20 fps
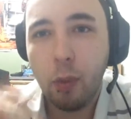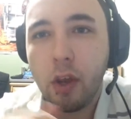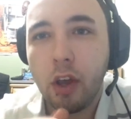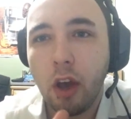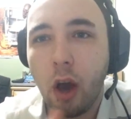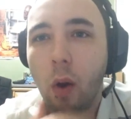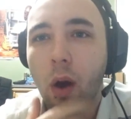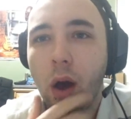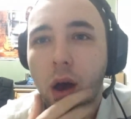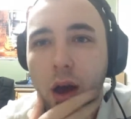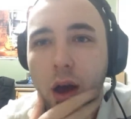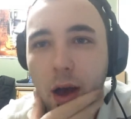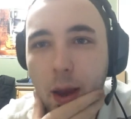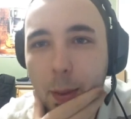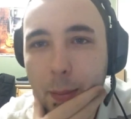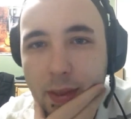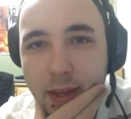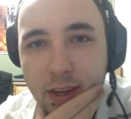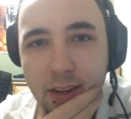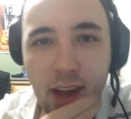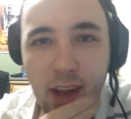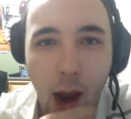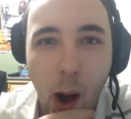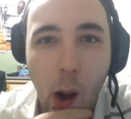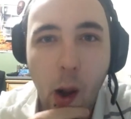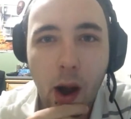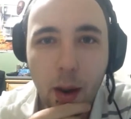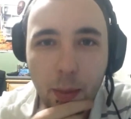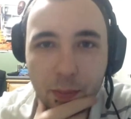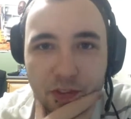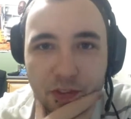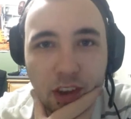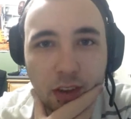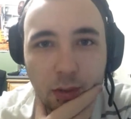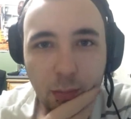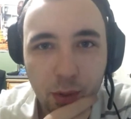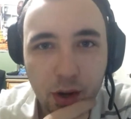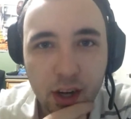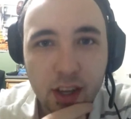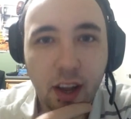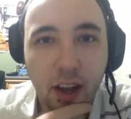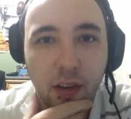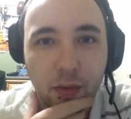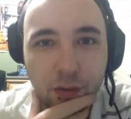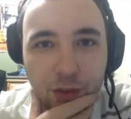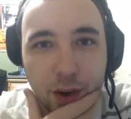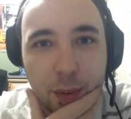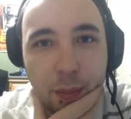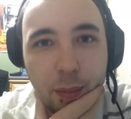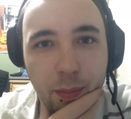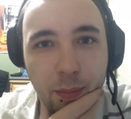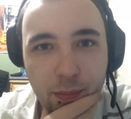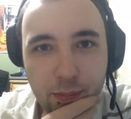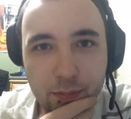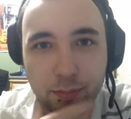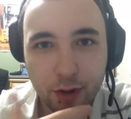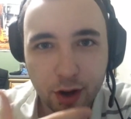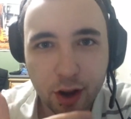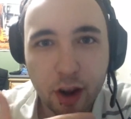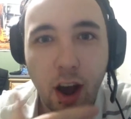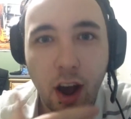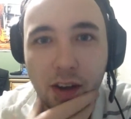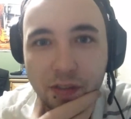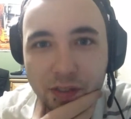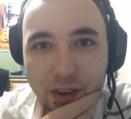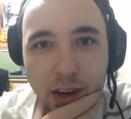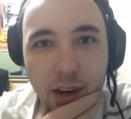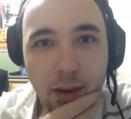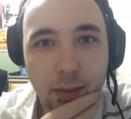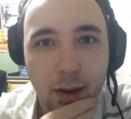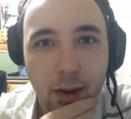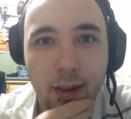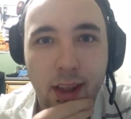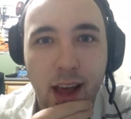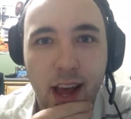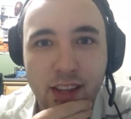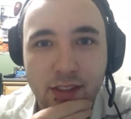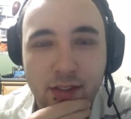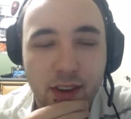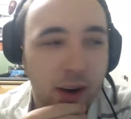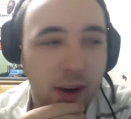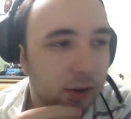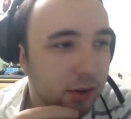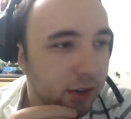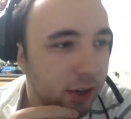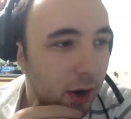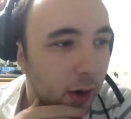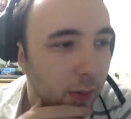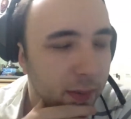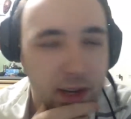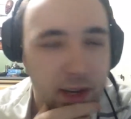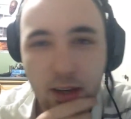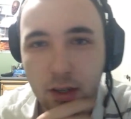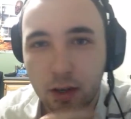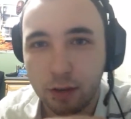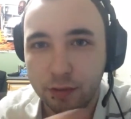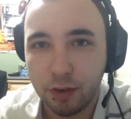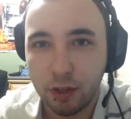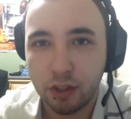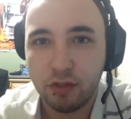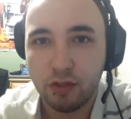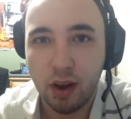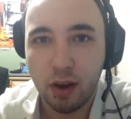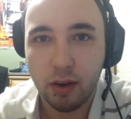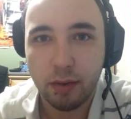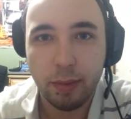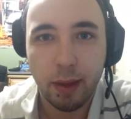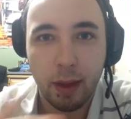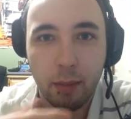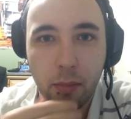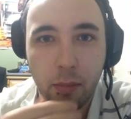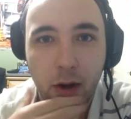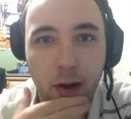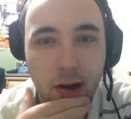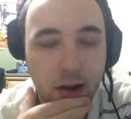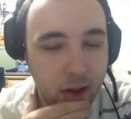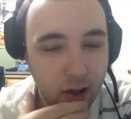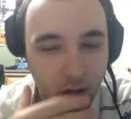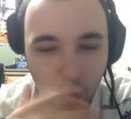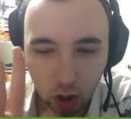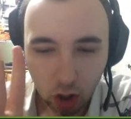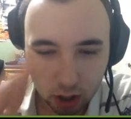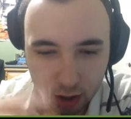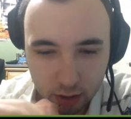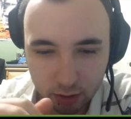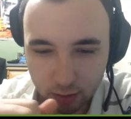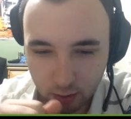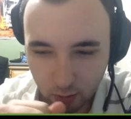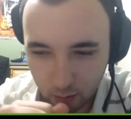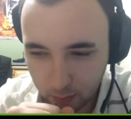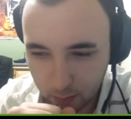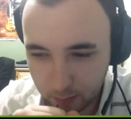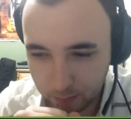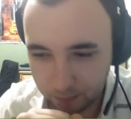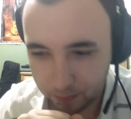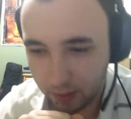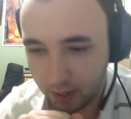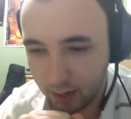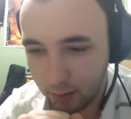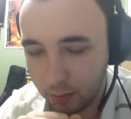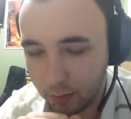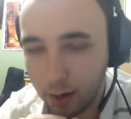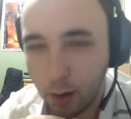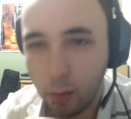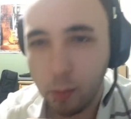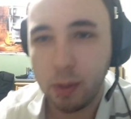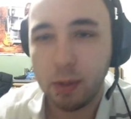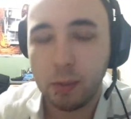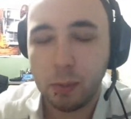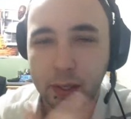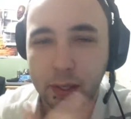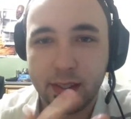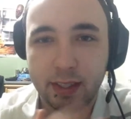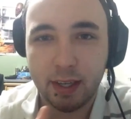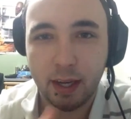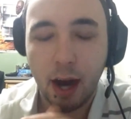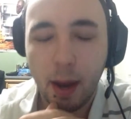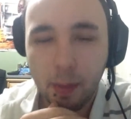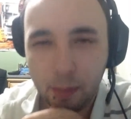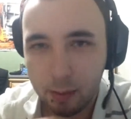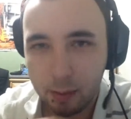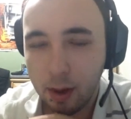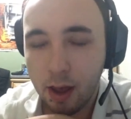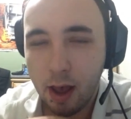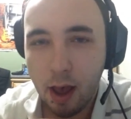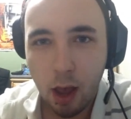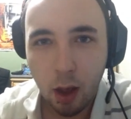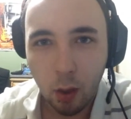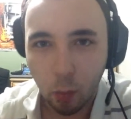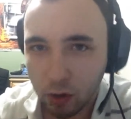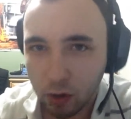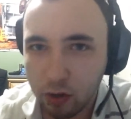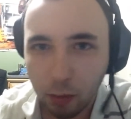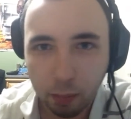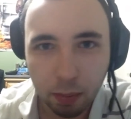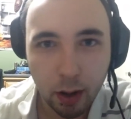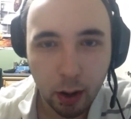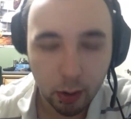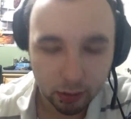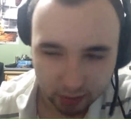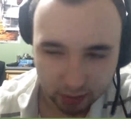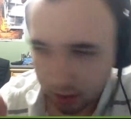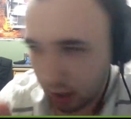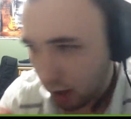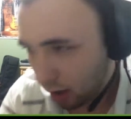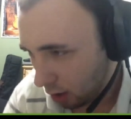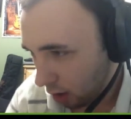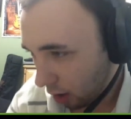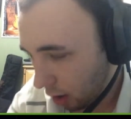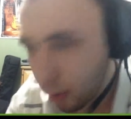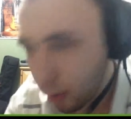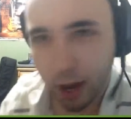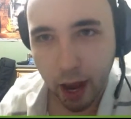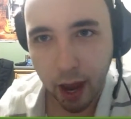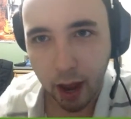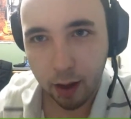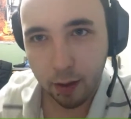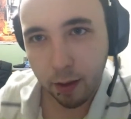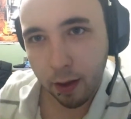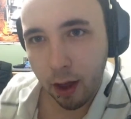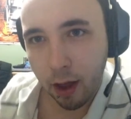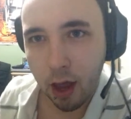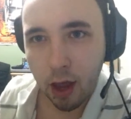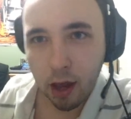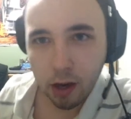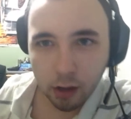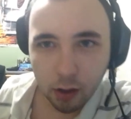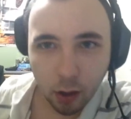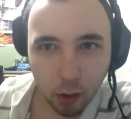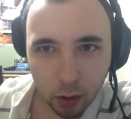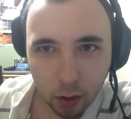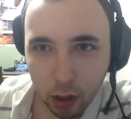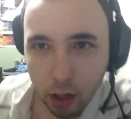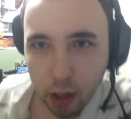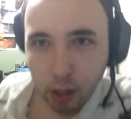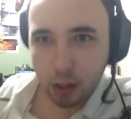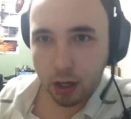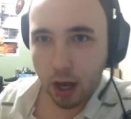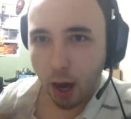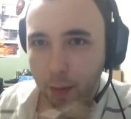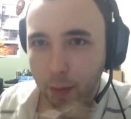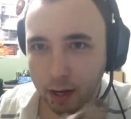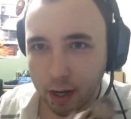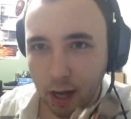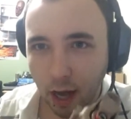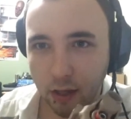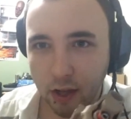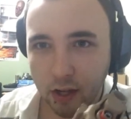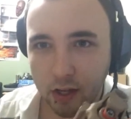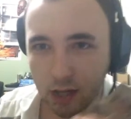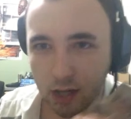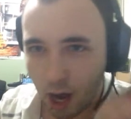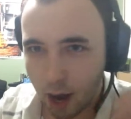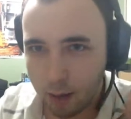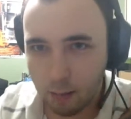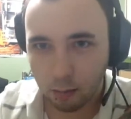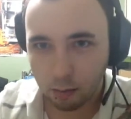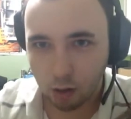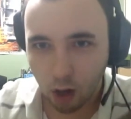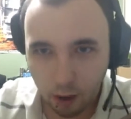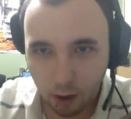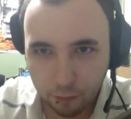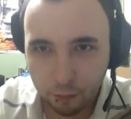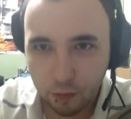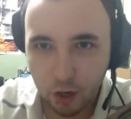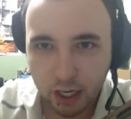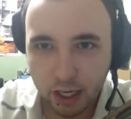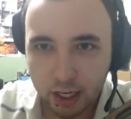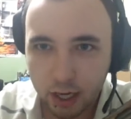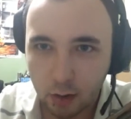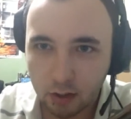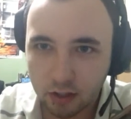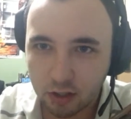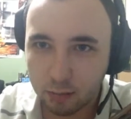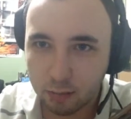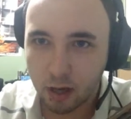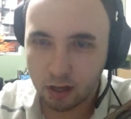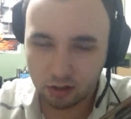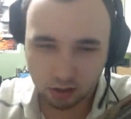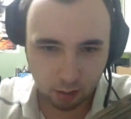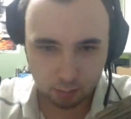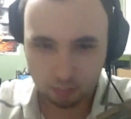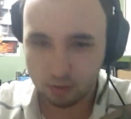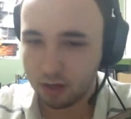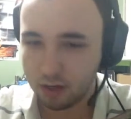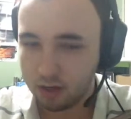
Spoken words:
we go, up in this tower, feeling pretty confident about last round, being our first round of paintball. So here we go. We sit up, and whistle blows, and okay, got my gun this time. I'm not freaking out as much. I'm